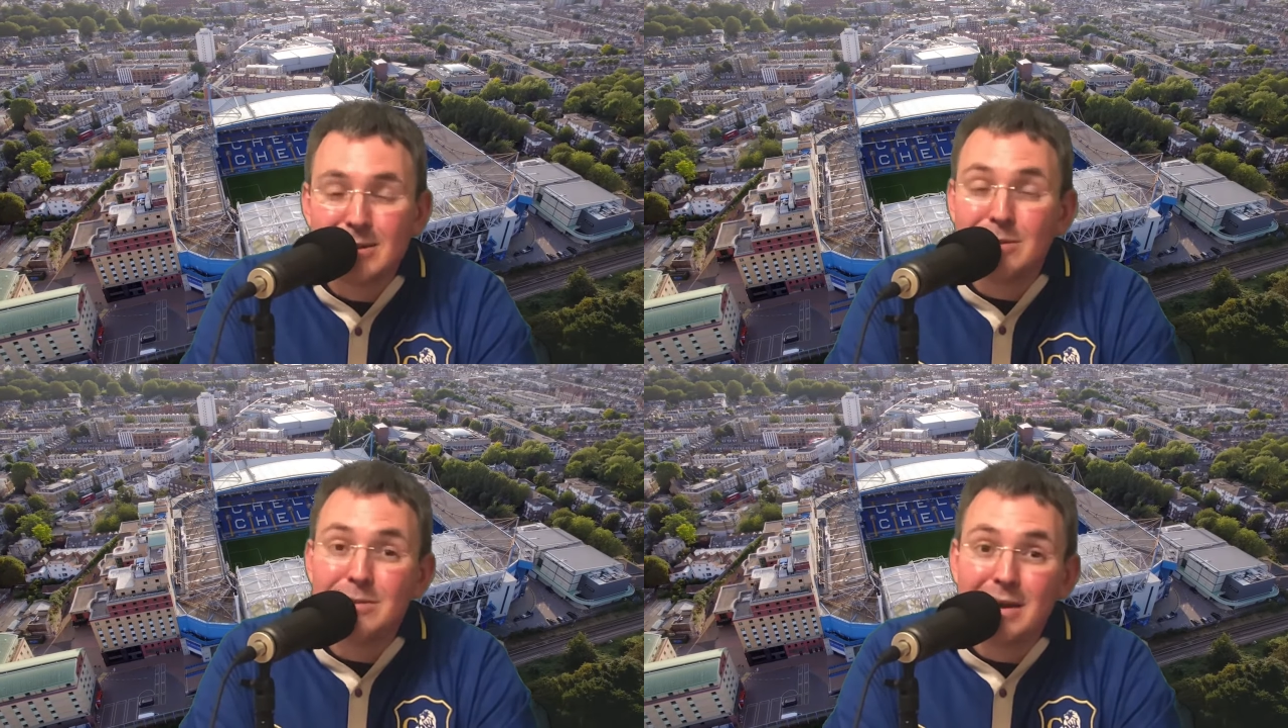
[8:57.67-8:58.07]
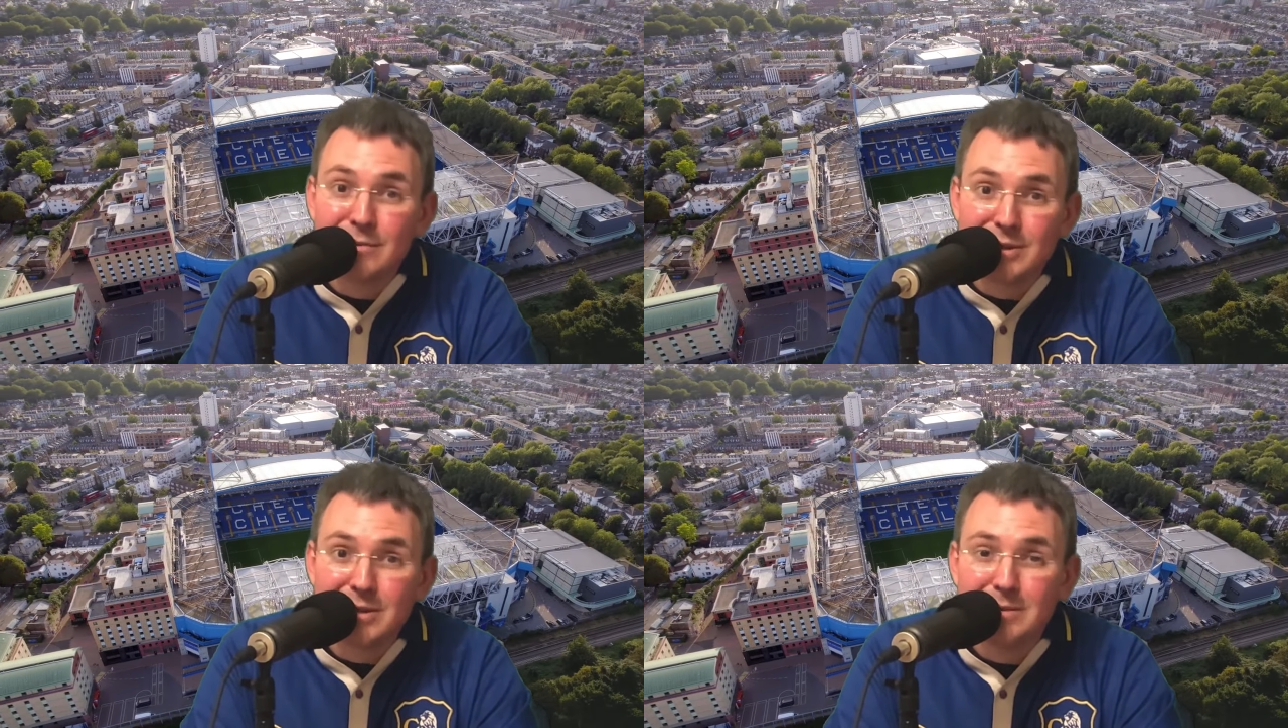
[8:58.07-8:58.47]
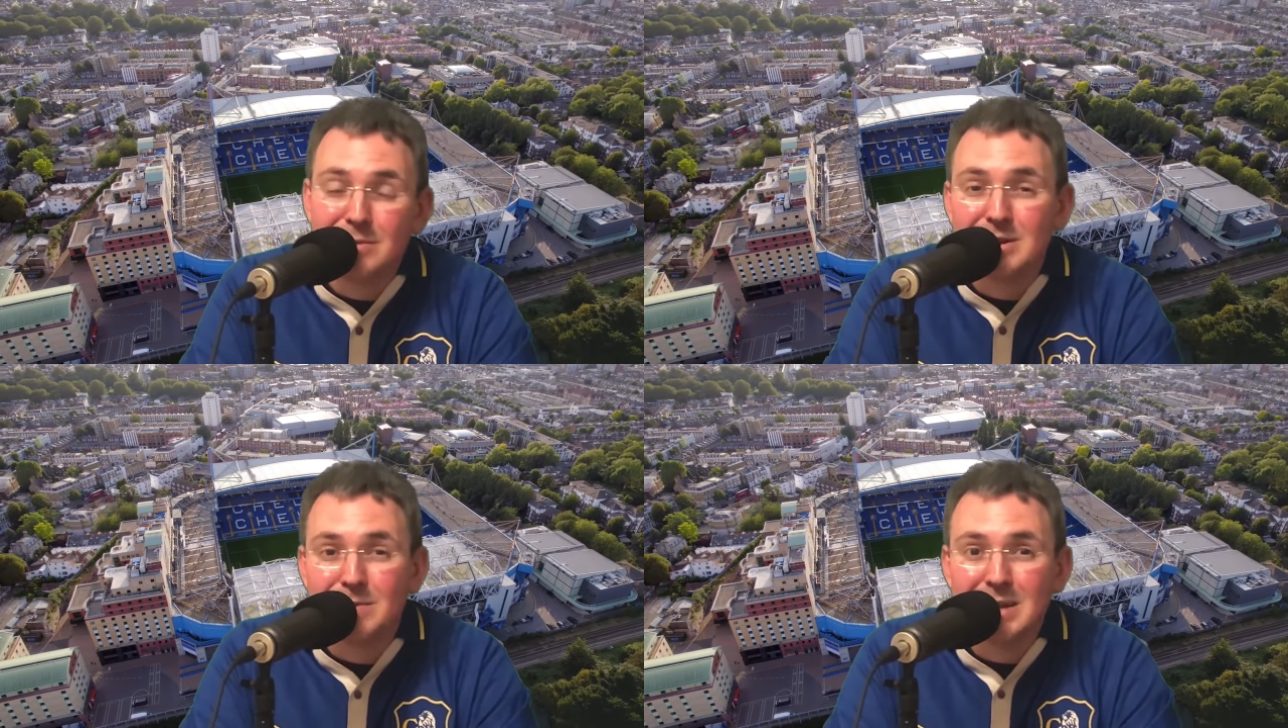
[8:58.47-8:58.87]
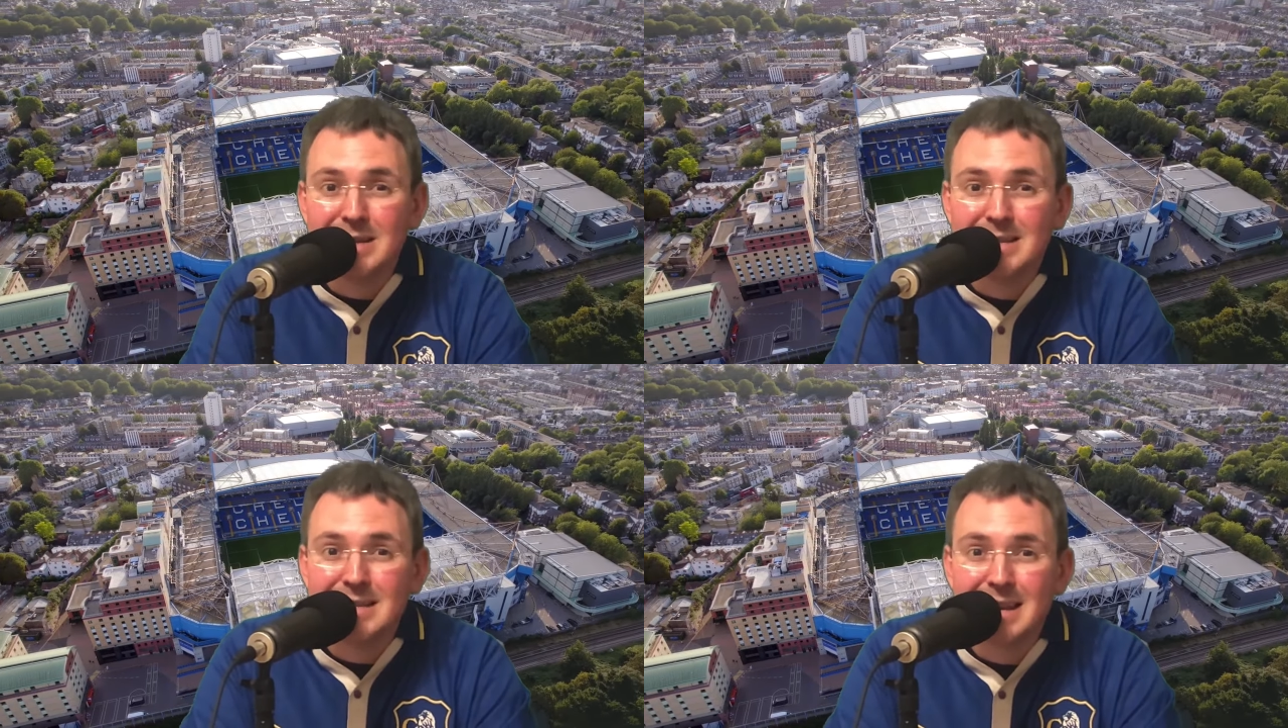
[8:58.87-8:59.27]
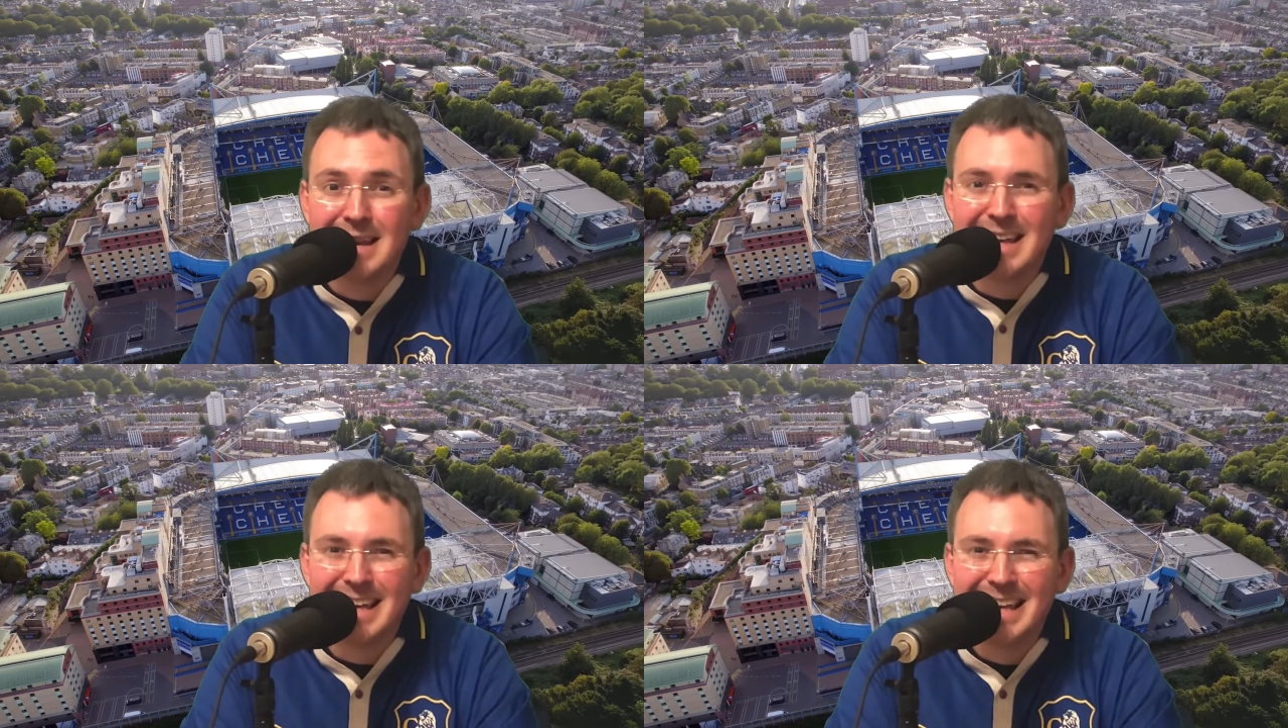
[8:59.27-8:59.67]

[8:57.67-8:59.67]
not Everton, but to beat, uh,